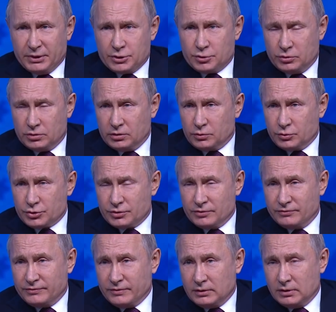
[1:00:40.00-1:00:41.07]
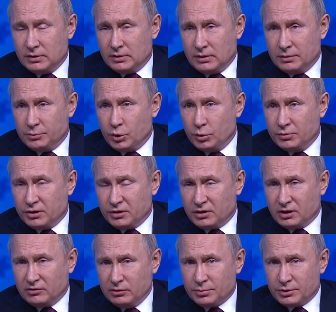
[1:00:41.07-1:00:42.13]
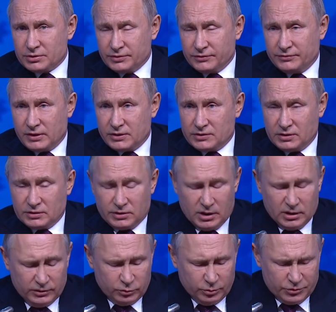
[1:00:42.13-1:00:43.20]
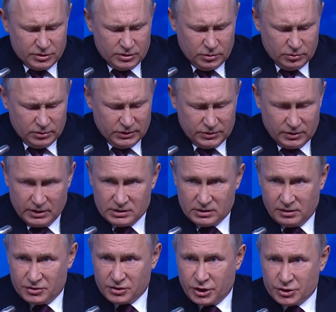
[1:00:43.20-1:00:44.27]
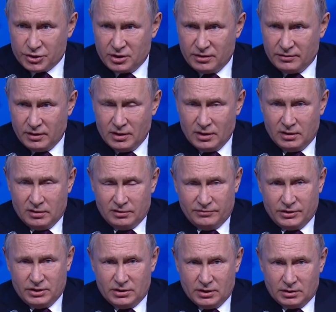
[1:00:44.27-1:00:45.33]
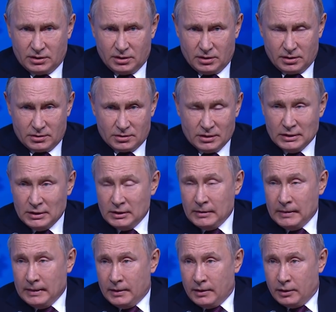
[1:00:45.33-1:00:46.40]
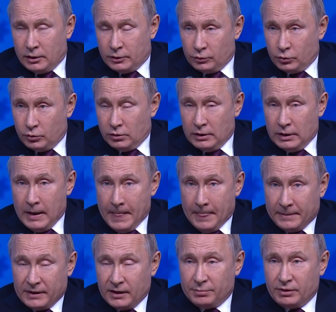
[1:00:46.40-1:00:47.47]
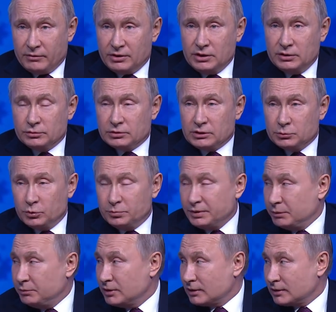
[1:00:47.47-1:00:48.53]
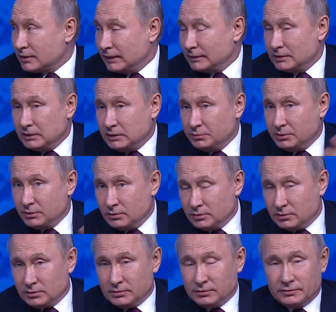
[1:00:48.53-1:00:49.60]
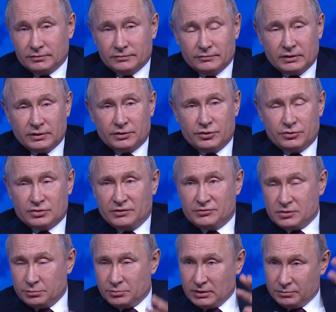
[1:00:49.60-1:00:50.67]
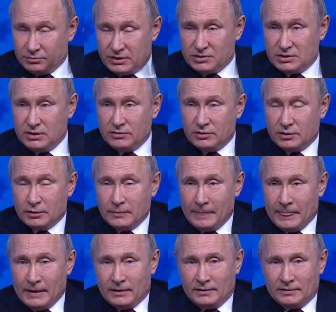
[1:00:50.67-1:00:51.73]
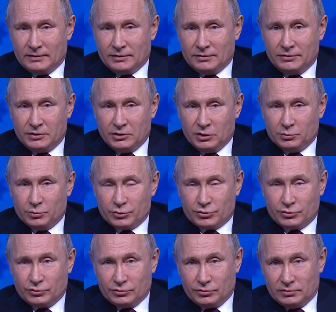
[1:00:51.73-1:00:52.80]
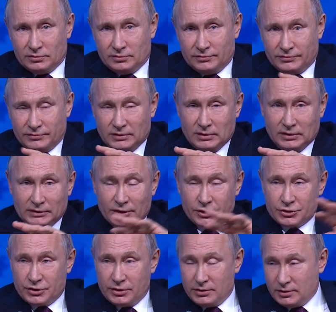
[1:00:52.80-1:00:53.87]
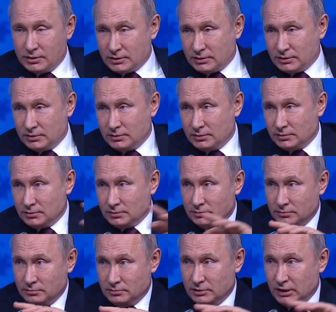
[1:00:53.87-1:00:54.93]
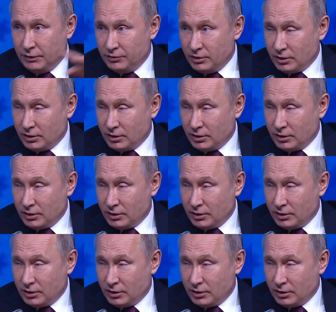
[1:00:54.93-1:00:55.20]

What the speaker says: matter, black soot, black carbon. We have different calculations as to how many emissions there are in different countries, and our differences as to the calculations can differ widely. But when I was there in the north,